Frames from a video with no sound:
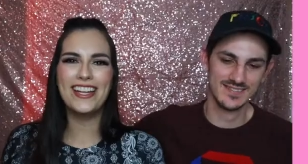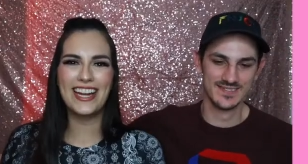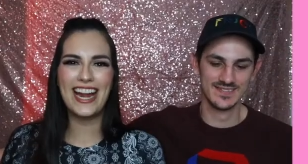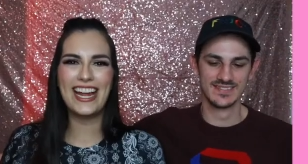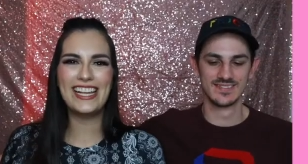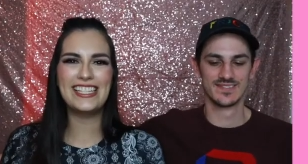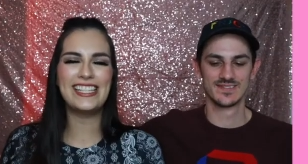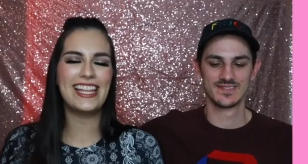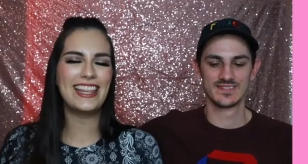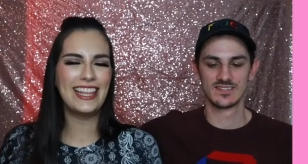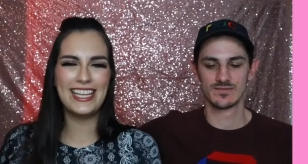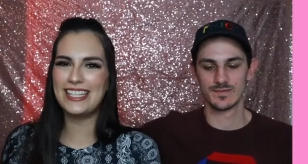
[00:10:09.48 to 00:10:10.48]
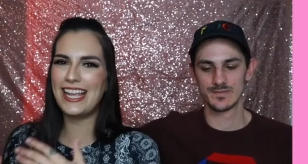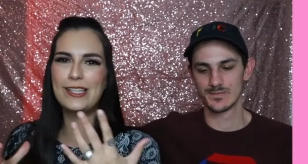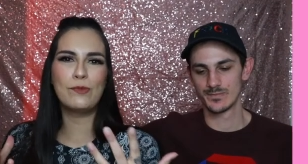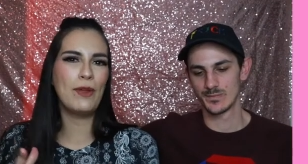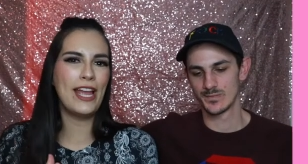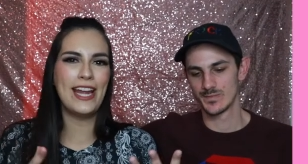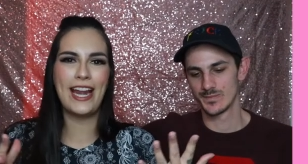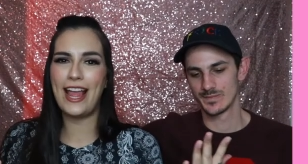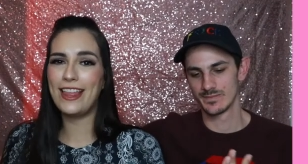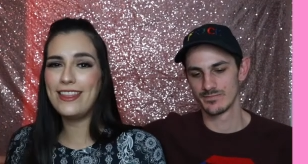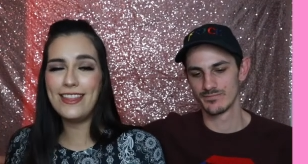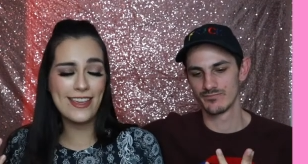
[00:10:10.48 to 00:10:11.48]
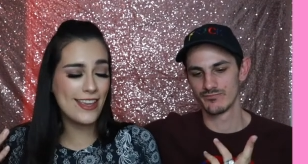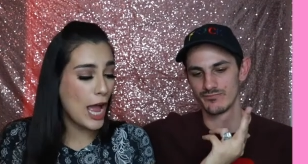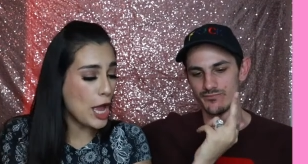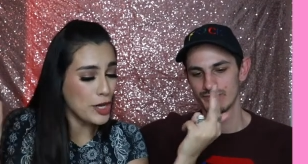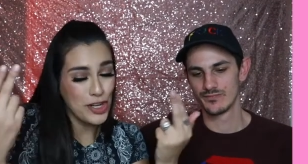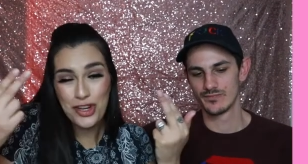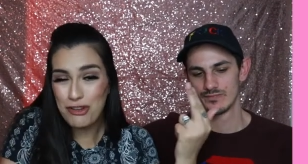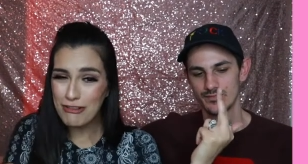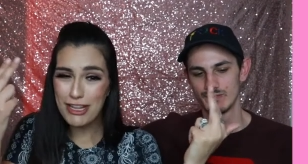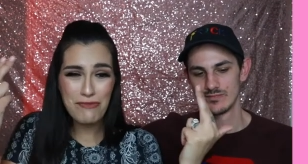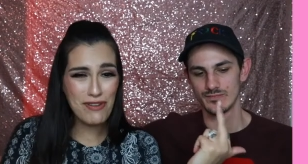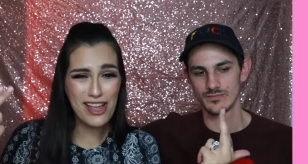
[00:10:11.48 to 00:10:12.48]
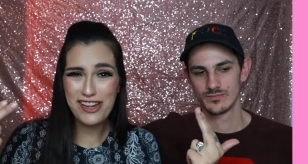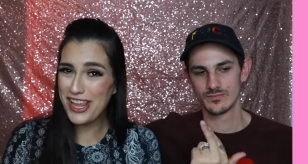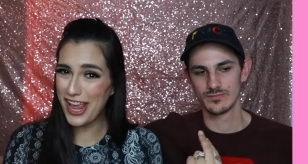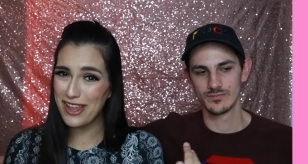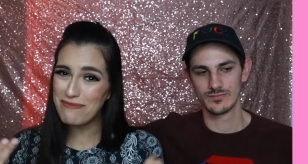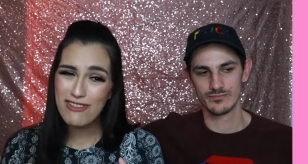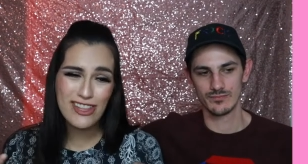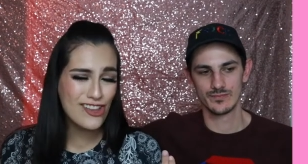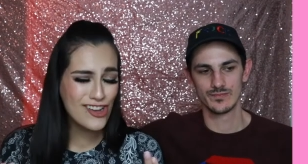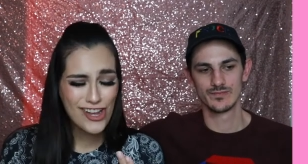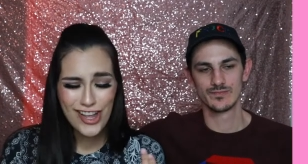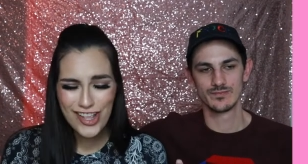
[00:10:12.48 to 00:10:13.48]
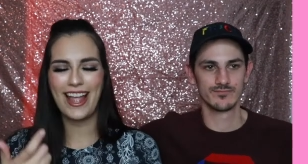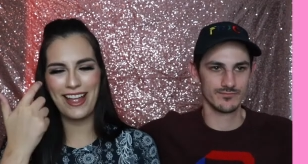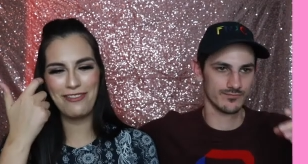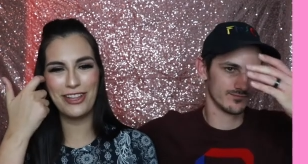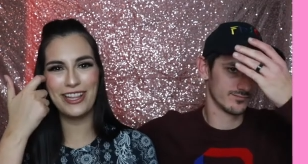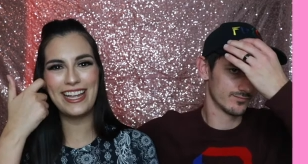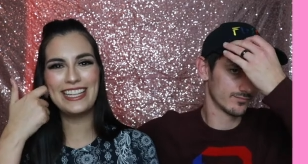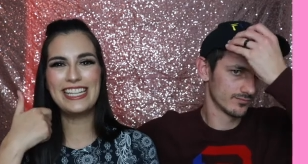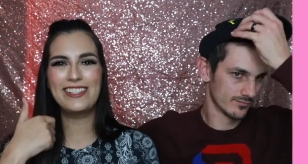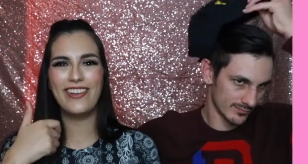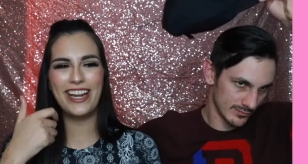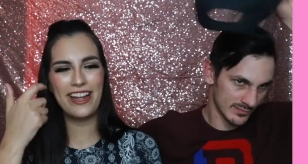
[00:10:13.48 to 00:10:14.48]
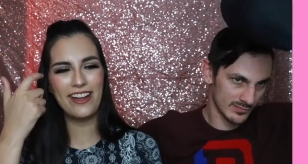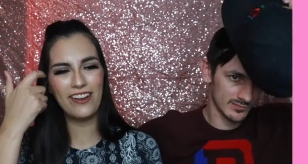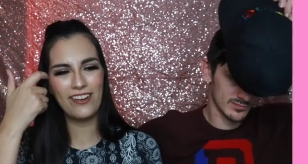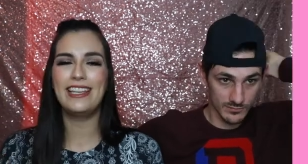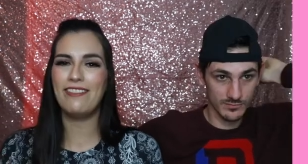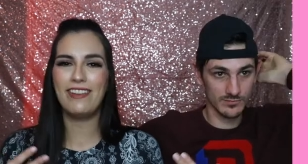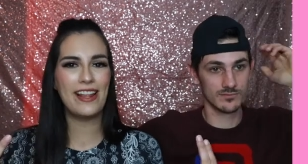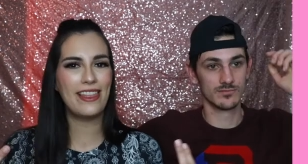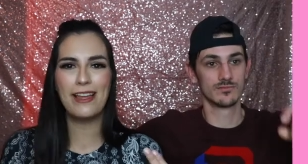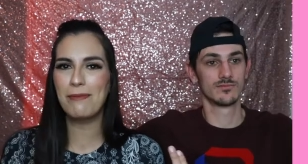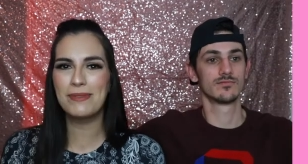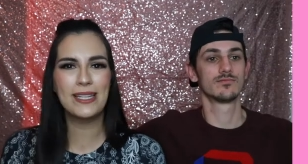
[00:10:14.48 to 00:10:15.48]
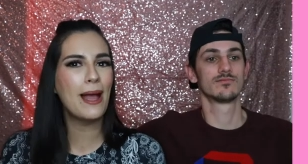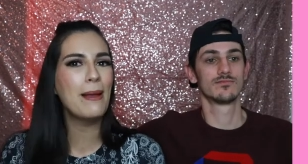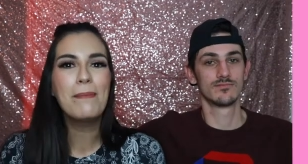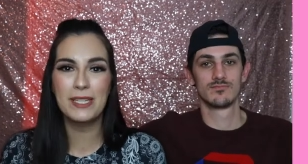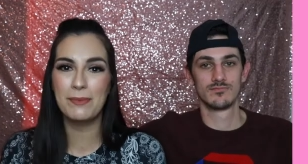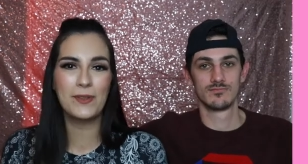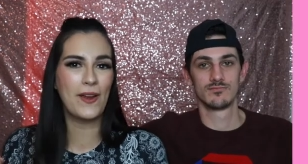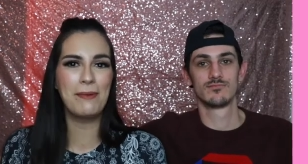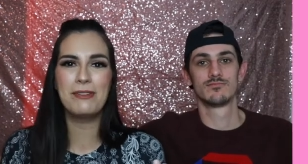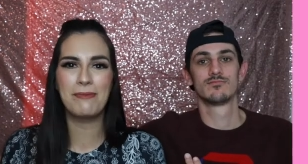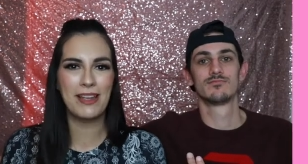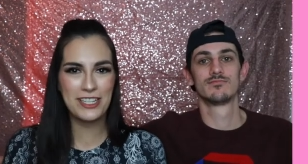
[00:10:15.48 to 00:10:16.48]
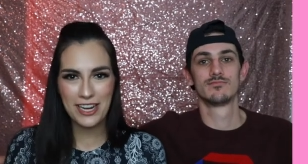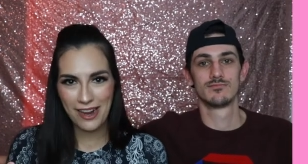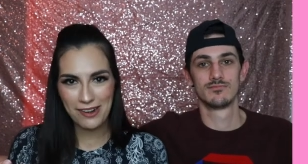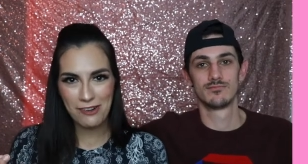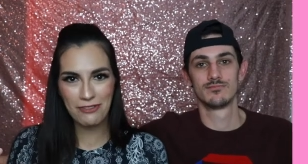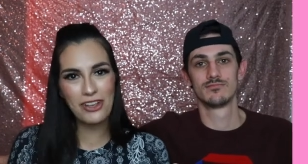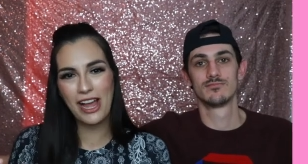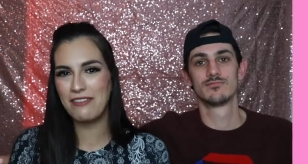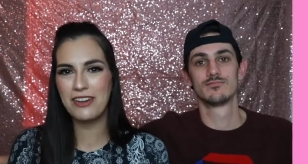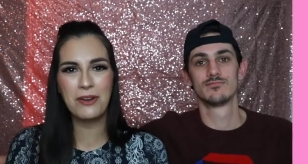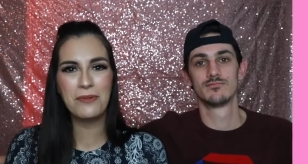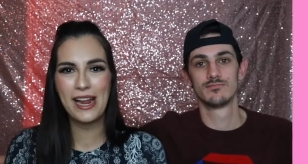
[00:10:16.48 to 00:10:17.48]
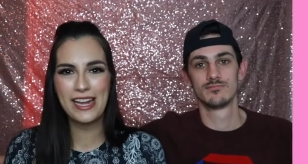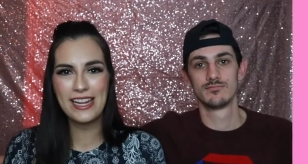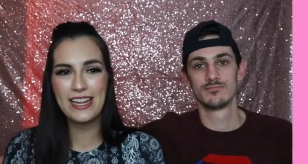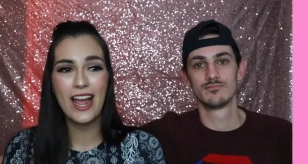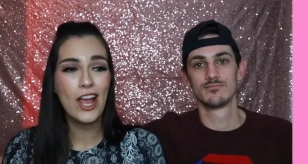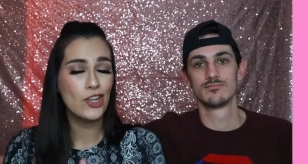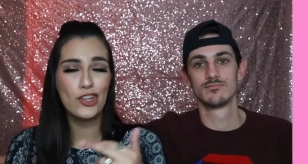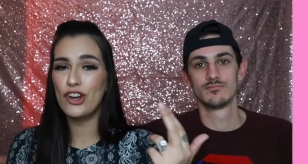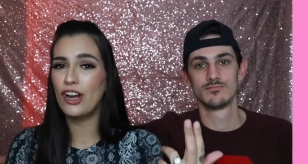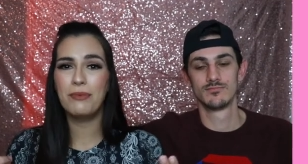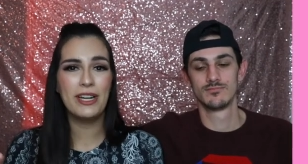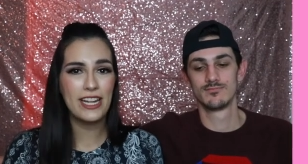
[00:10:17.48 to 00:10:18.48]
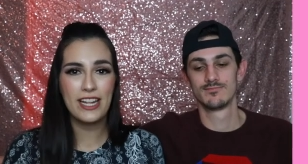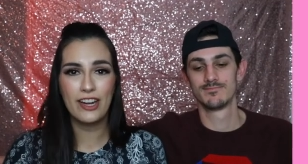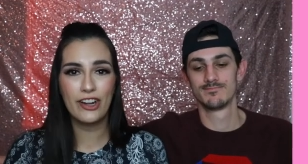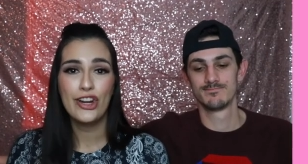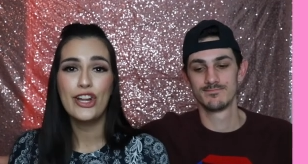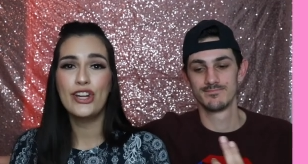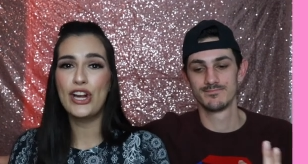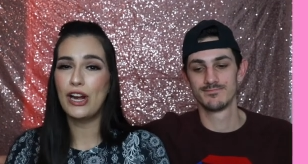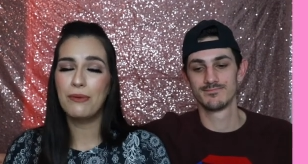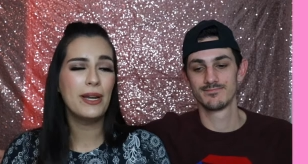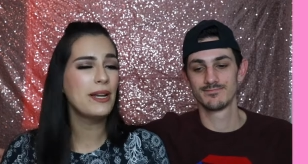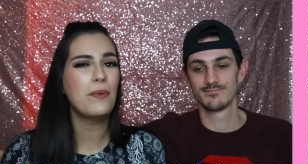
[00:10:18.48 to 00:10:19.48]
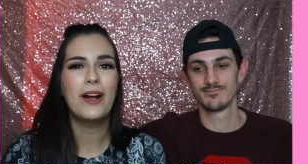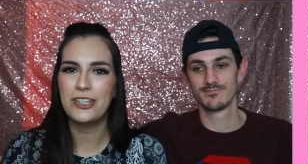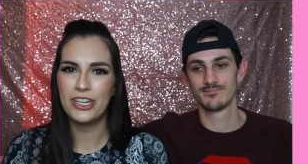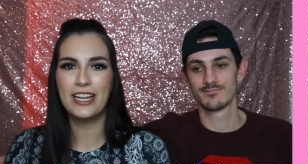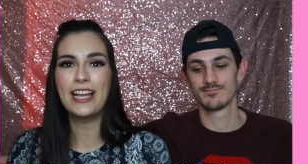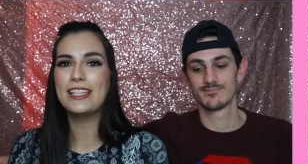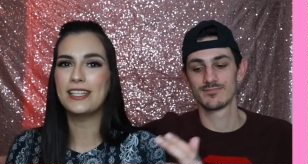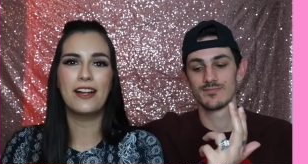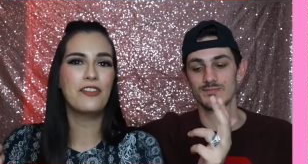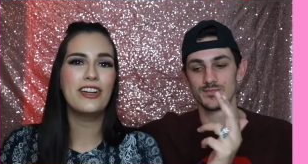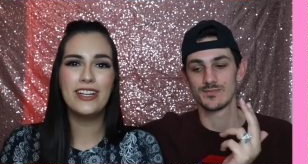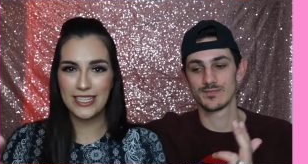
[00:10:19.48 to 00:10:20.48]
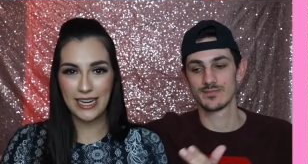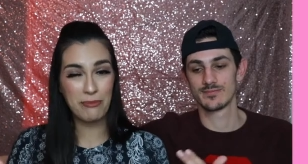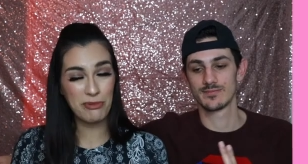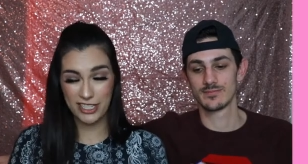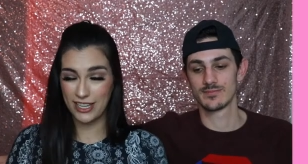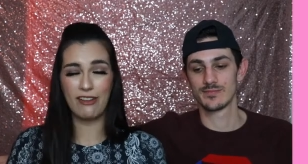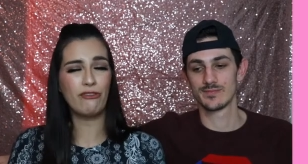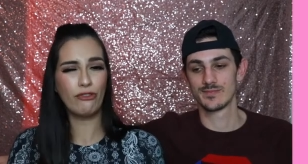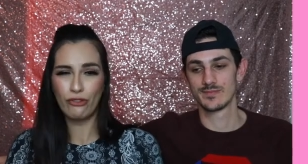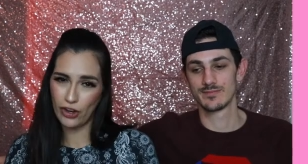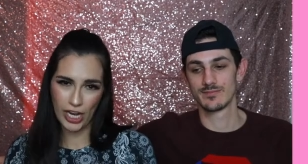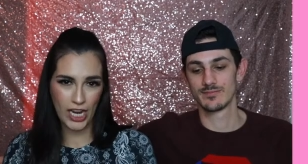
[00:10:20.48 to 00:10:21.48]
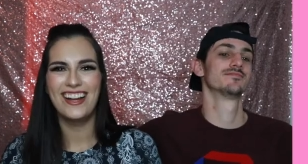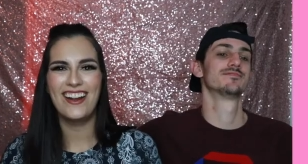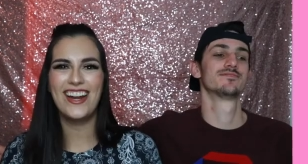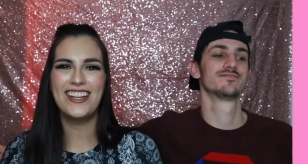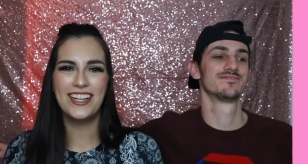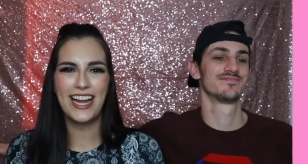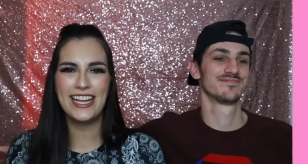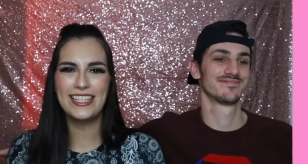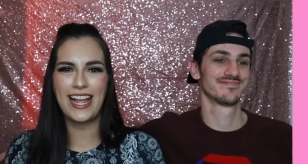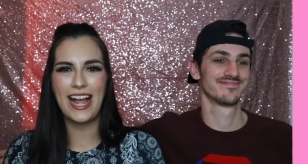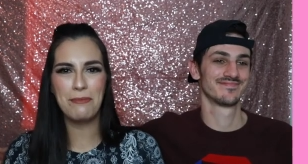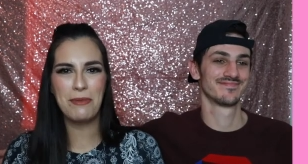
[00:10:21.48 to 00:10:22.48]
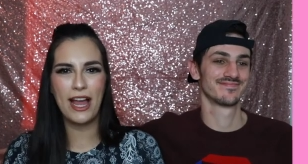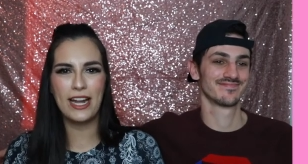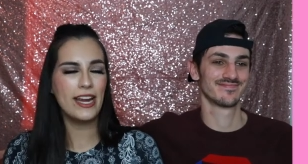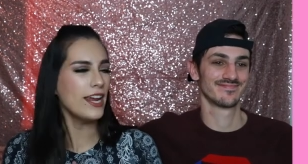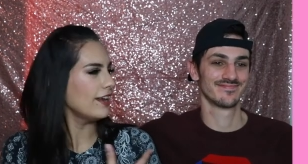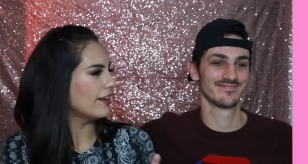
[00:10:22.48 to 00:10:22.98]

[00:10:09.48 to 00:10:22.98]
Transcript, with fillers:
Speaker 1: you guys, this has been the newlywed game with us. If you like this video, give it a thumbs up. Subscribe to my channel if you haven't already. You're already here. You're already watching. It's 110% free. All right, you guys, I'm Yary.